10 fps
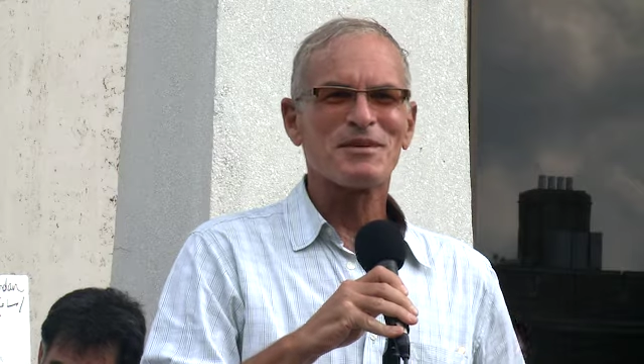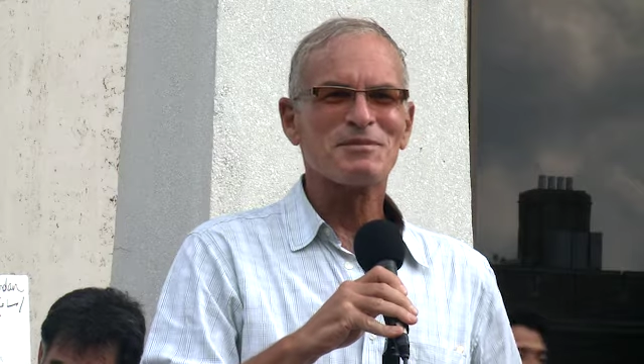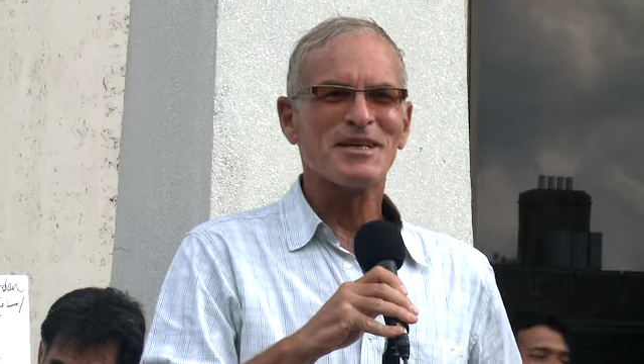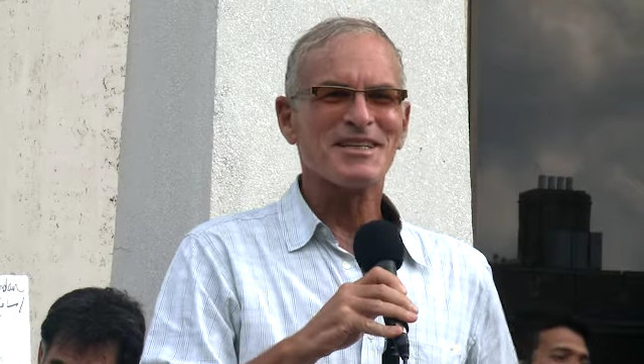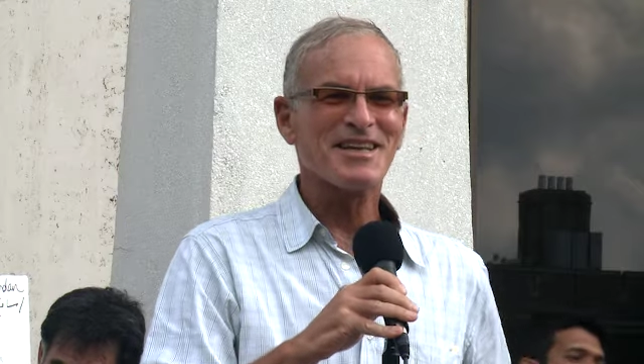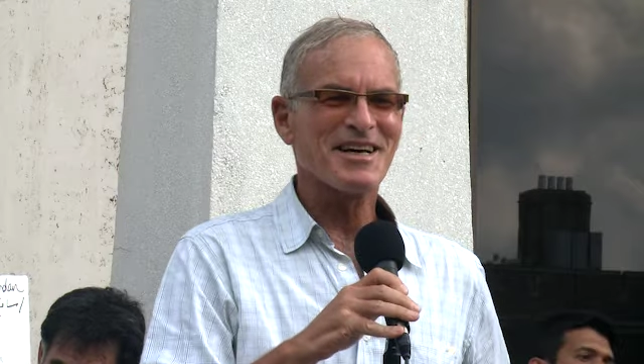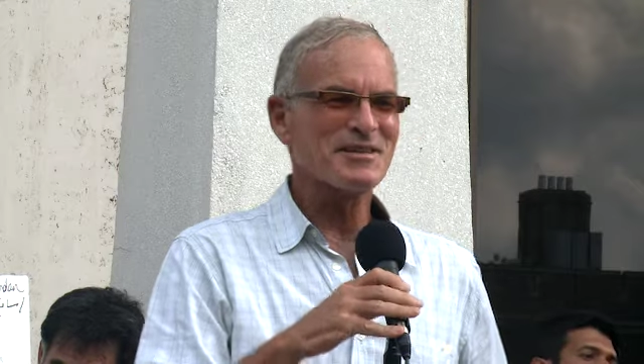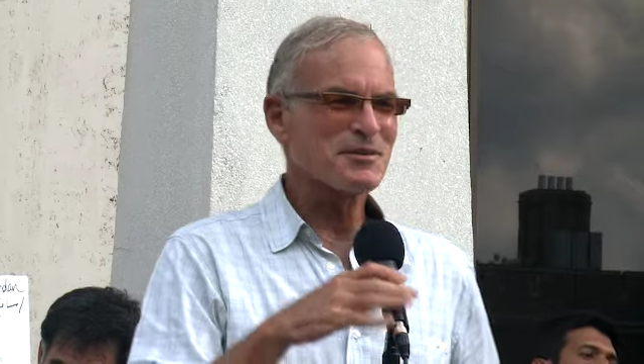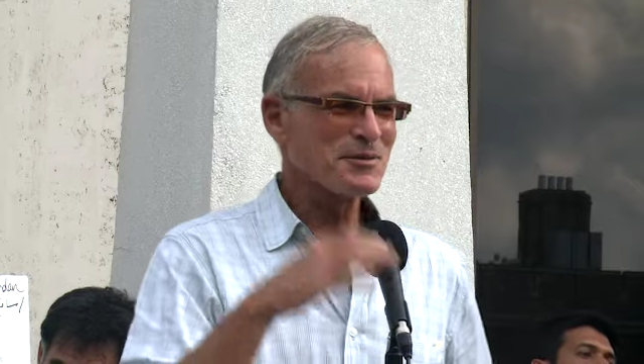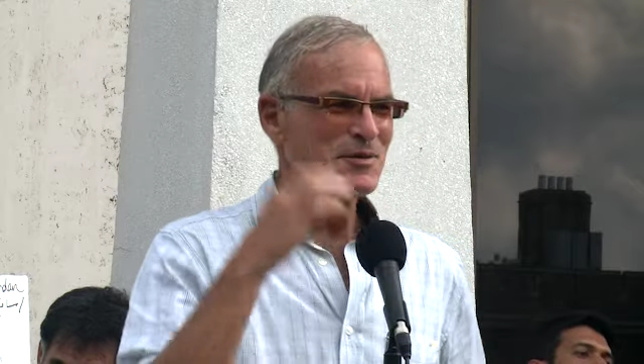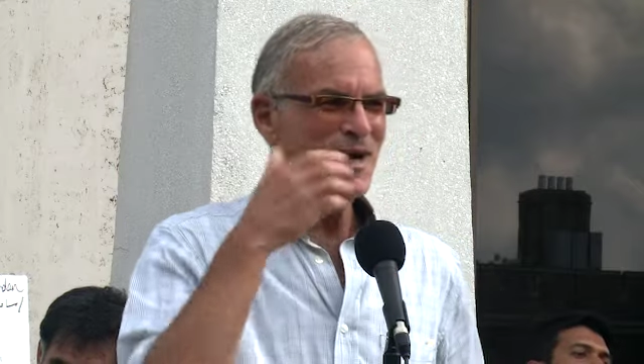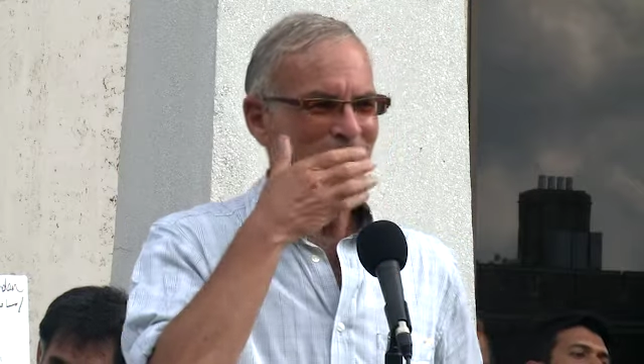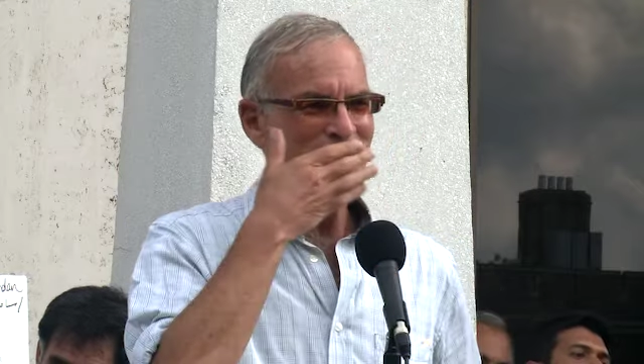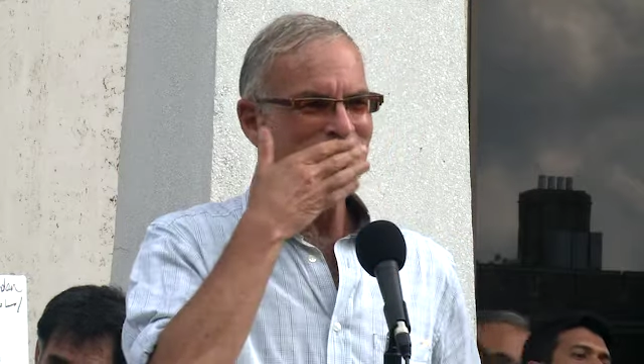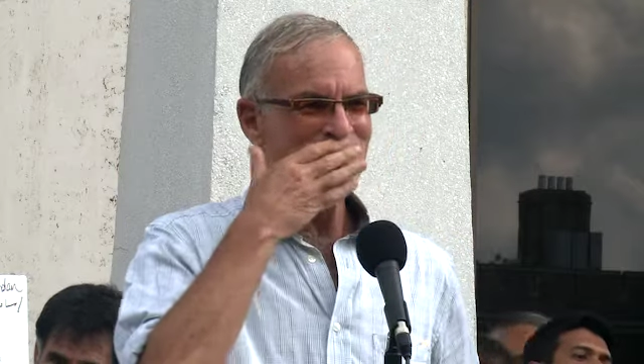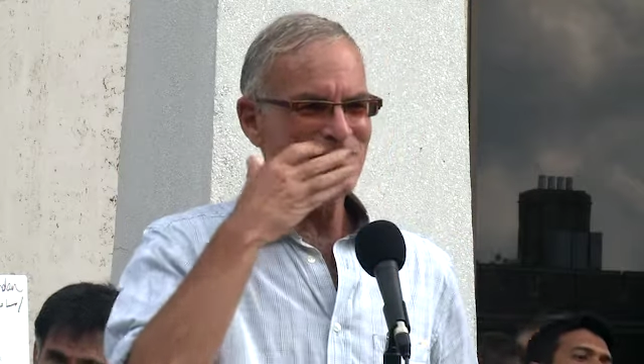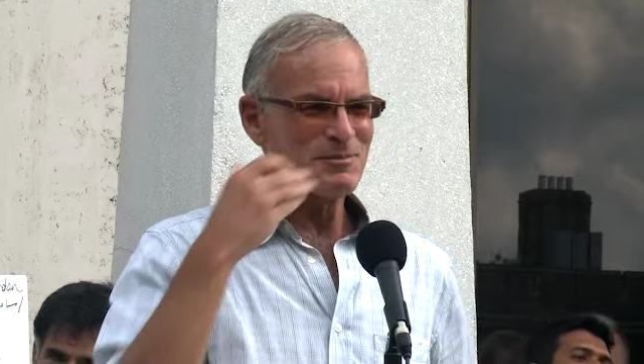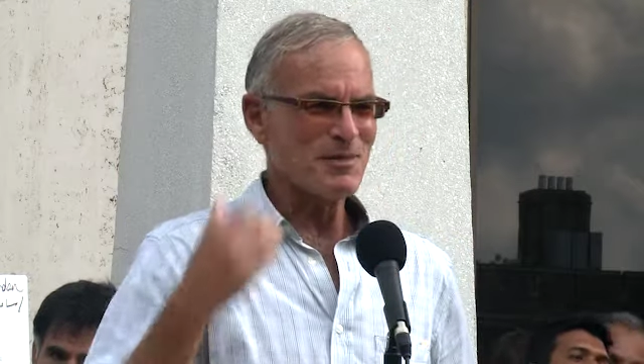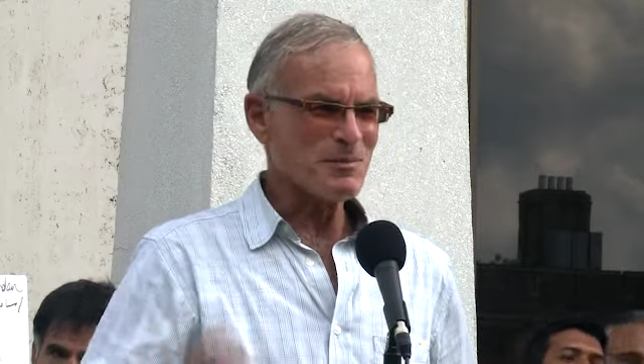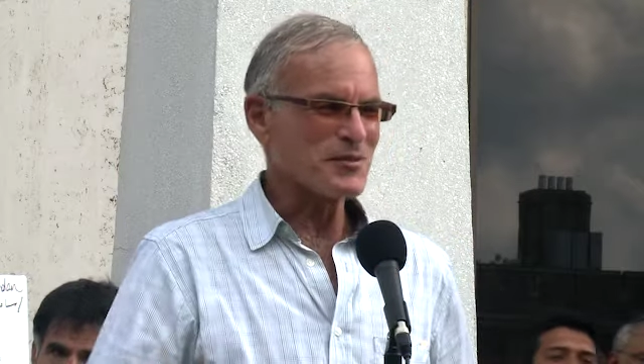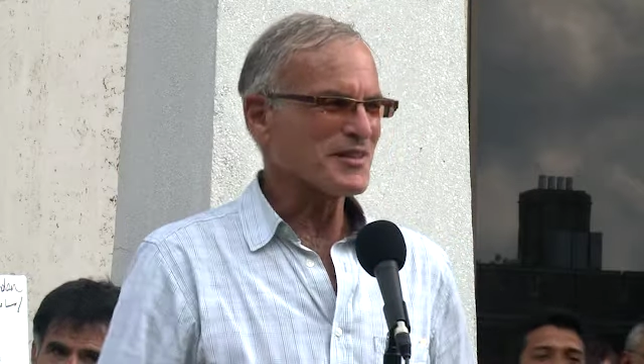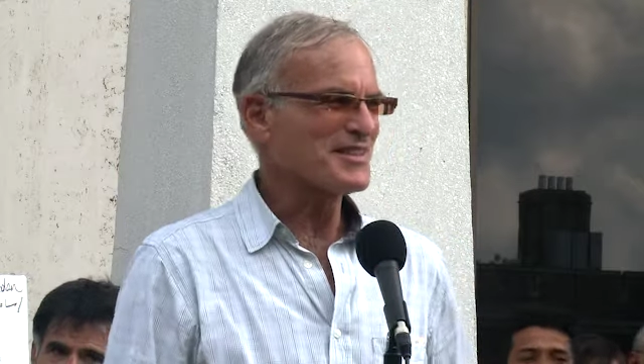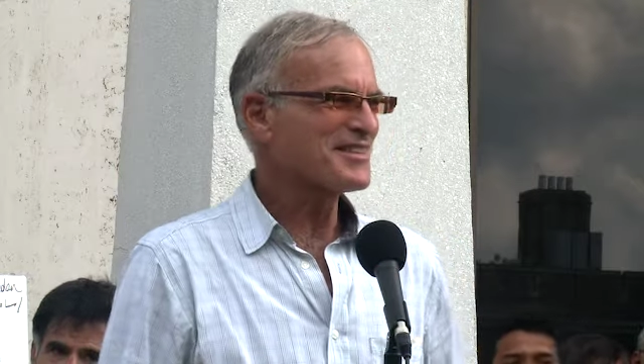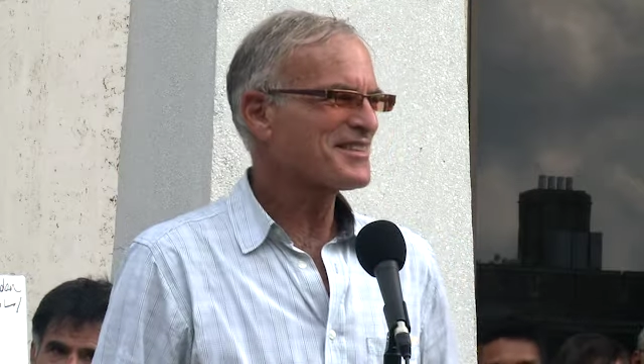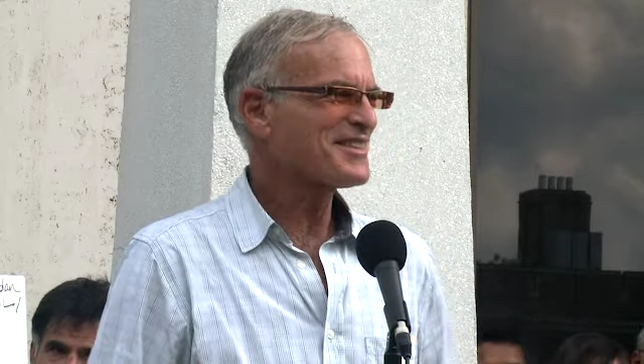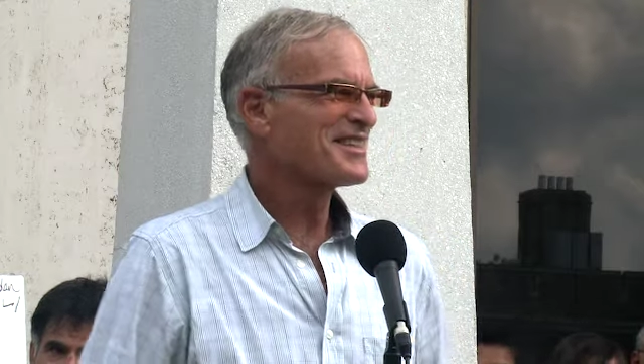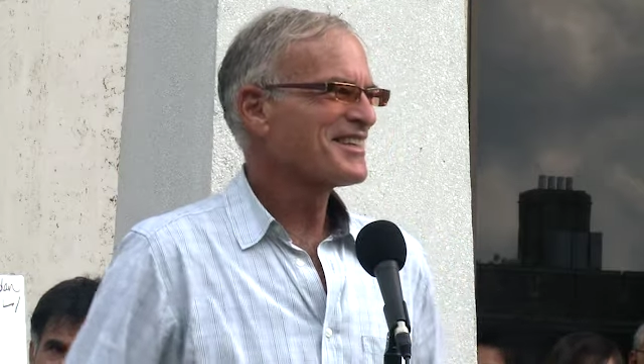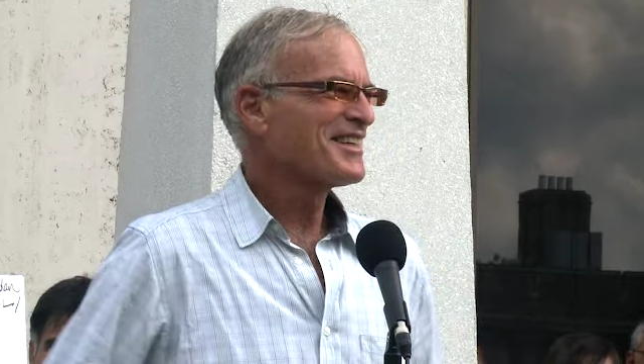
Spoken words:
but I do have memories.